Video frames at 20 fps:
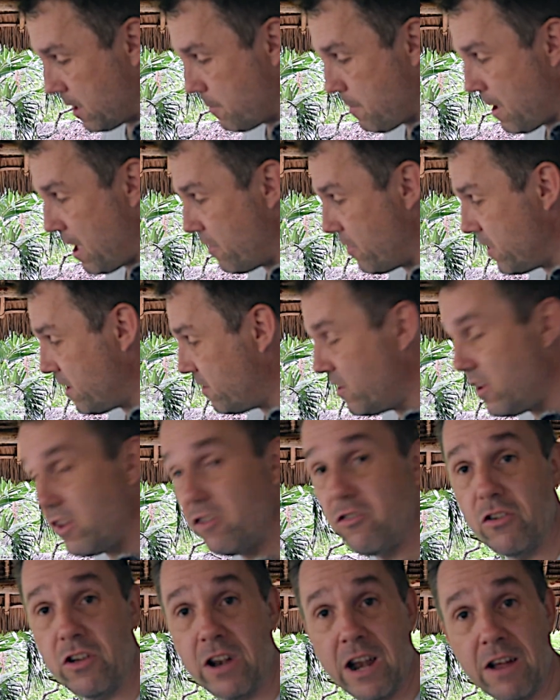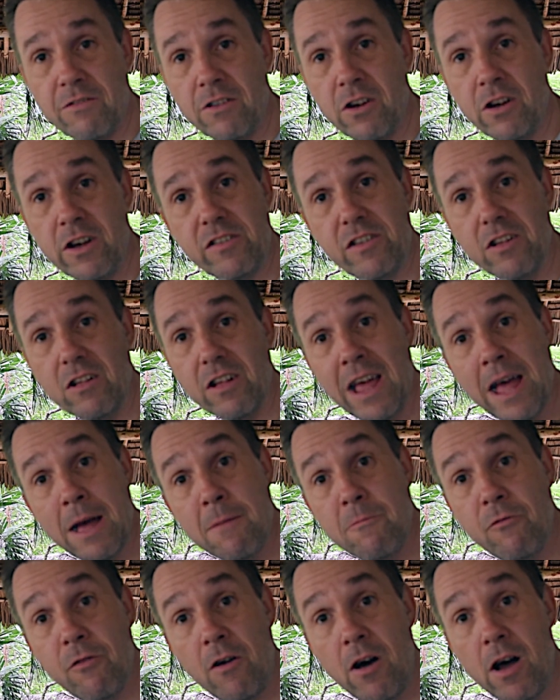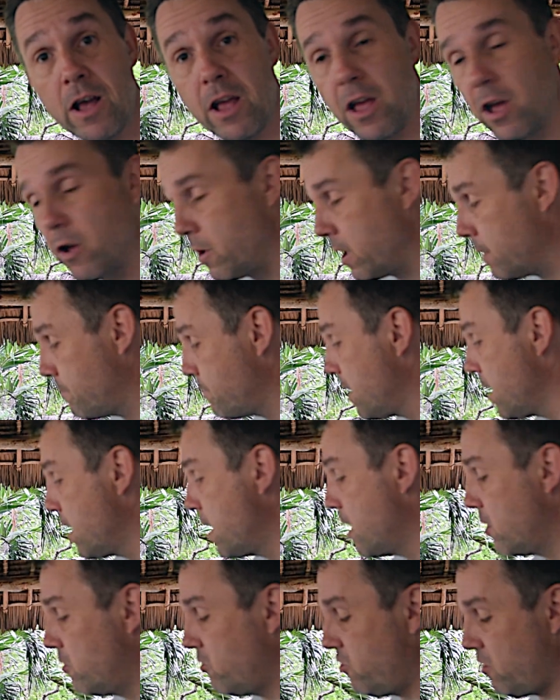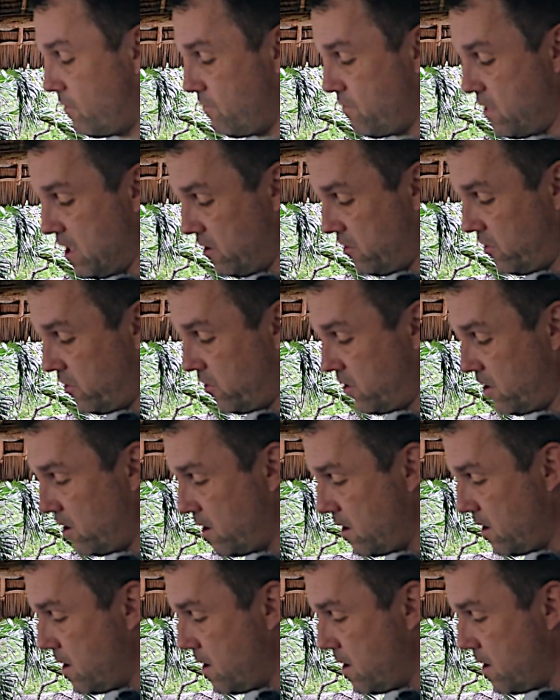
about this is you can have a nice little campfire going, shove this